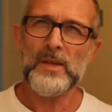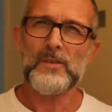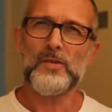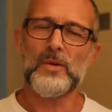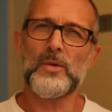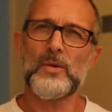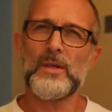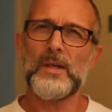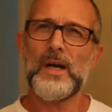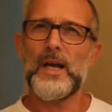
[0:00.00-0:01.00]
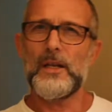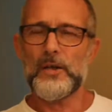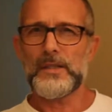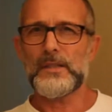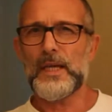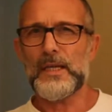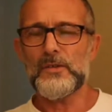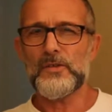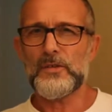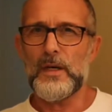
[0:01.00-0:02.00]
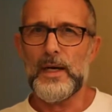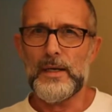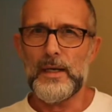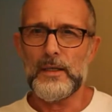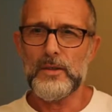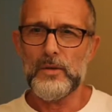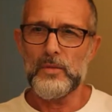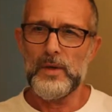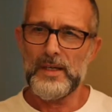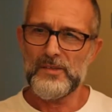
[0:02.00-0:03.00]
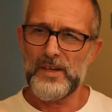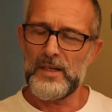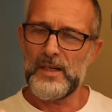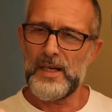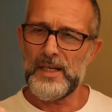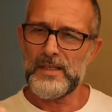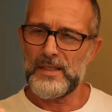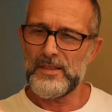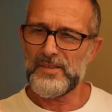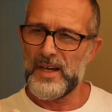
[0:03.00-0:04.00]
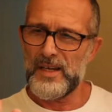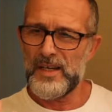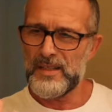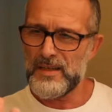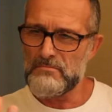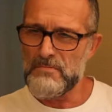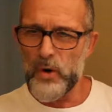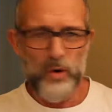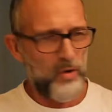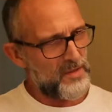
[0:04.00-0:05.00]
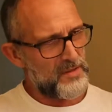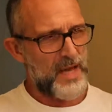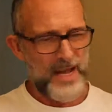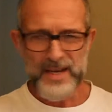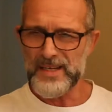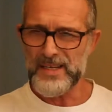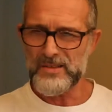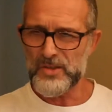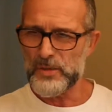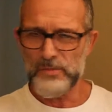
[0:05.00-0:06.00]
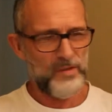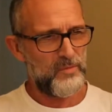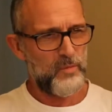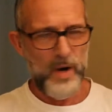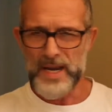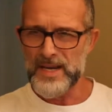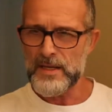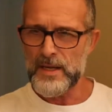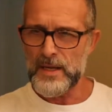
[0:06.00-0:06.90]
So I'll look at things and I'll go, well, is that either more than that in terms of weight,